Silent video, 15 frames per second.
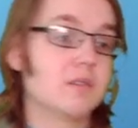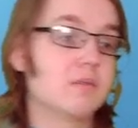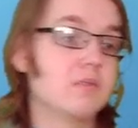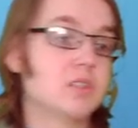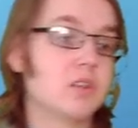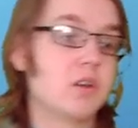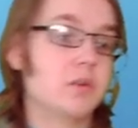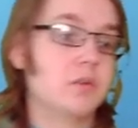
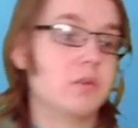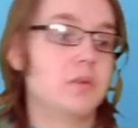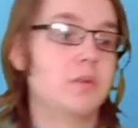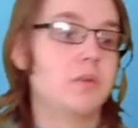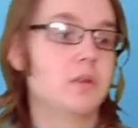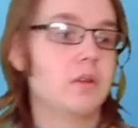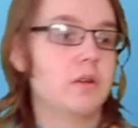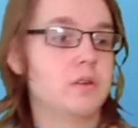shown
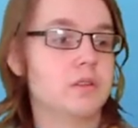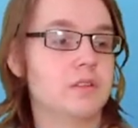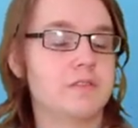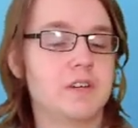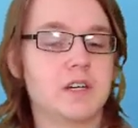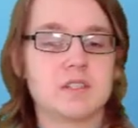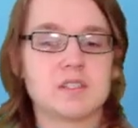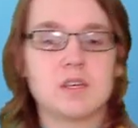on the
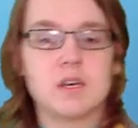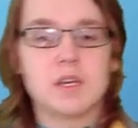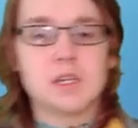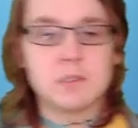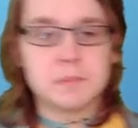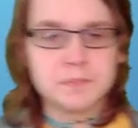far side.